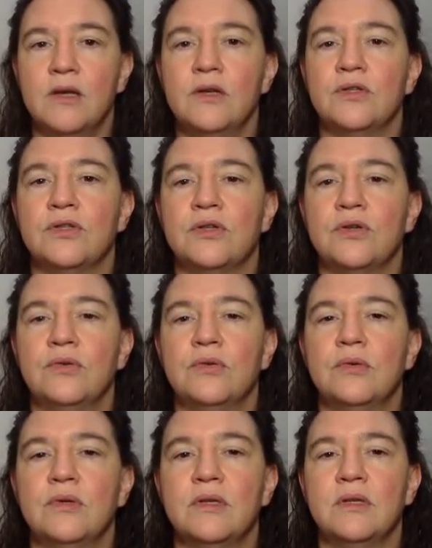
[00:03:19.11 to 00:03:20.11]

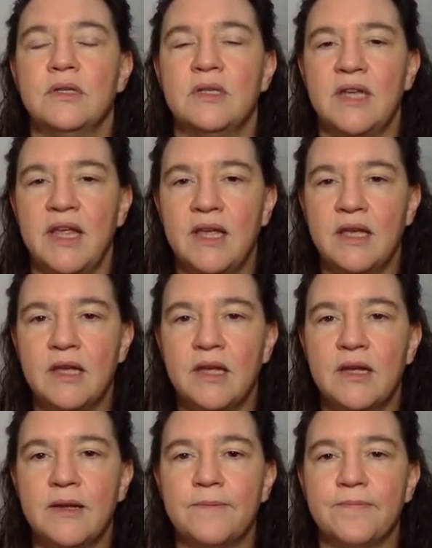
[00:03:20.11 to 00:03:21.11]
So
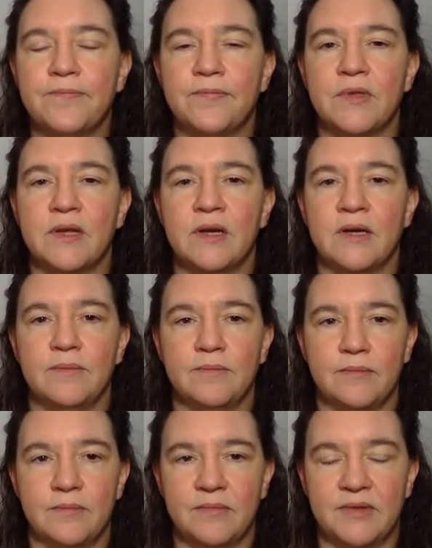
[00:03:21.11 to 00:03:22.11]
taking um,
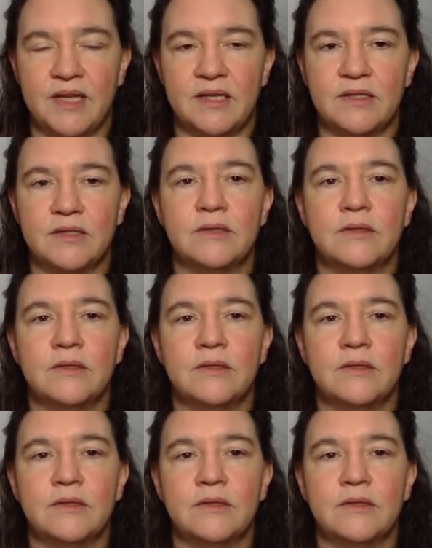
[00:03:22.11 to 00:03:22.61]
that,